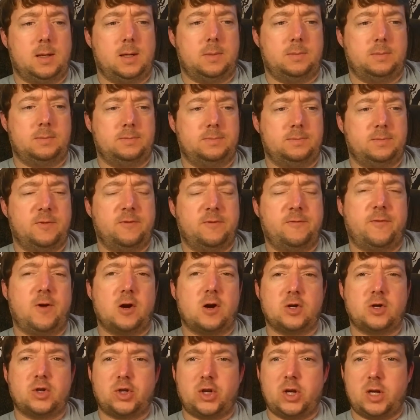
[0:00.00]

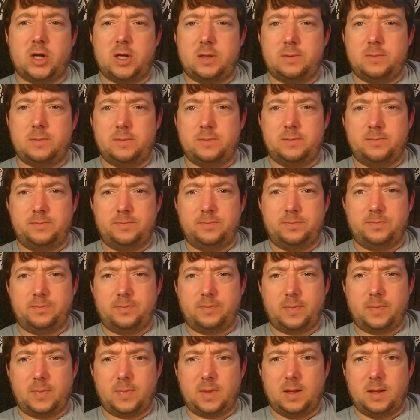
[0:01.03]
function
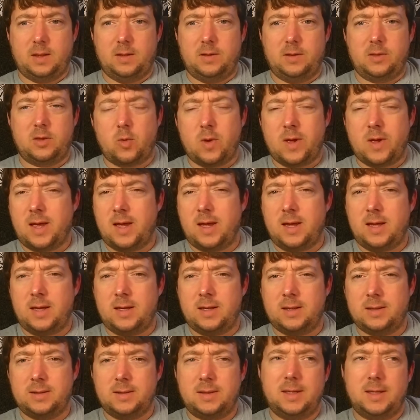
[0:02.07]
the way
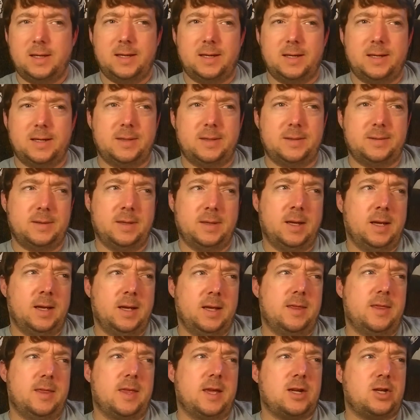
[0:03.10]

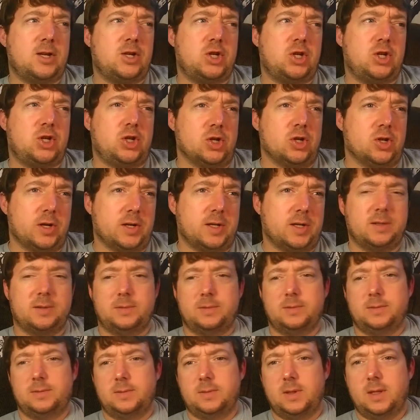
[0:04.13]
they should,
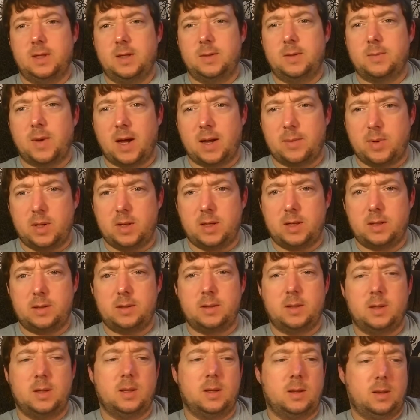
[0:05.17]
in my opinion.
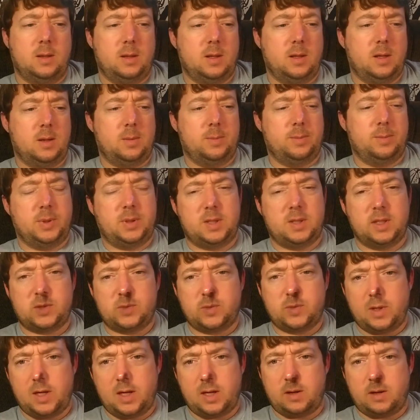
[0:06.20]
But this one
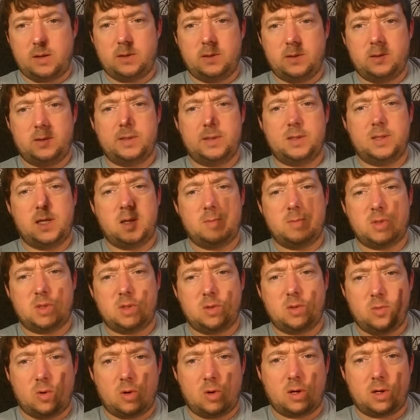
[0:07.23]
here seems to
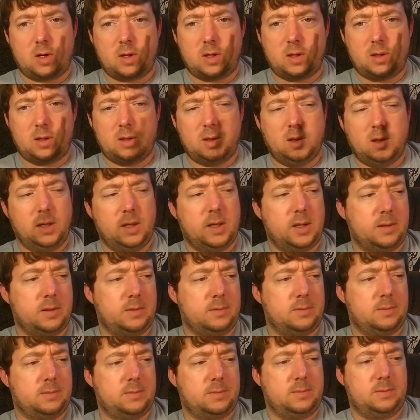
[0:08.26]
work
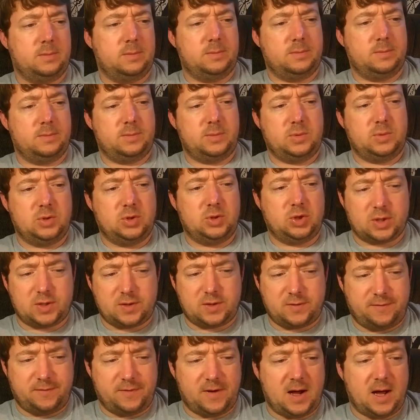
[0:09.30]
just
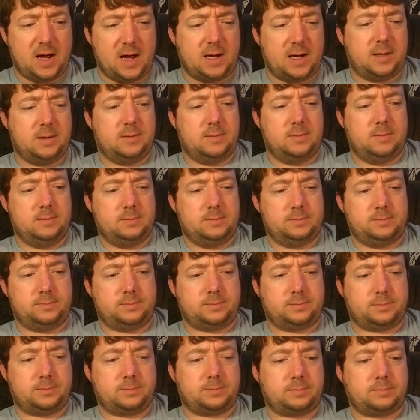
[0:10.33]
fine.
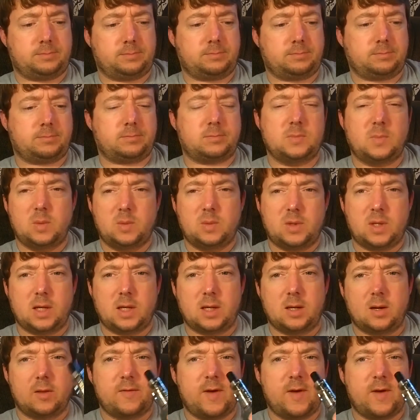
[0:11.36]
Take another vape.